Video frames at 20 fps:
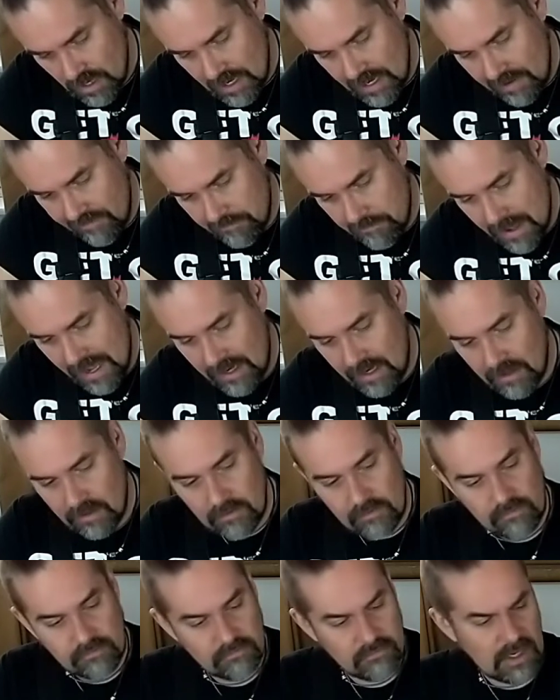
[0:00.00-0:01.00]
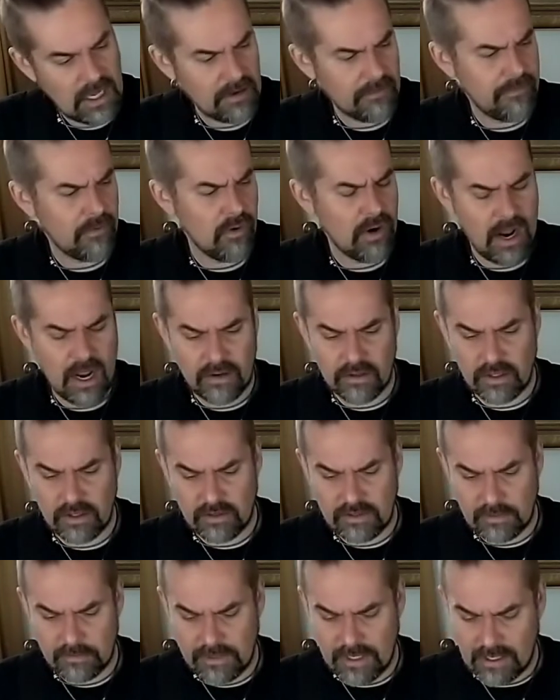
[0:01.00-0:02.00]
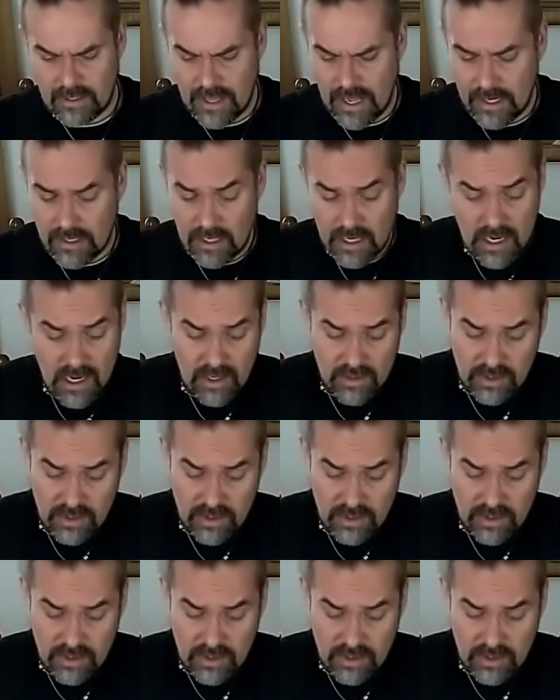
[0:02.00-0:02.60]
I have many, like 400 or something like that.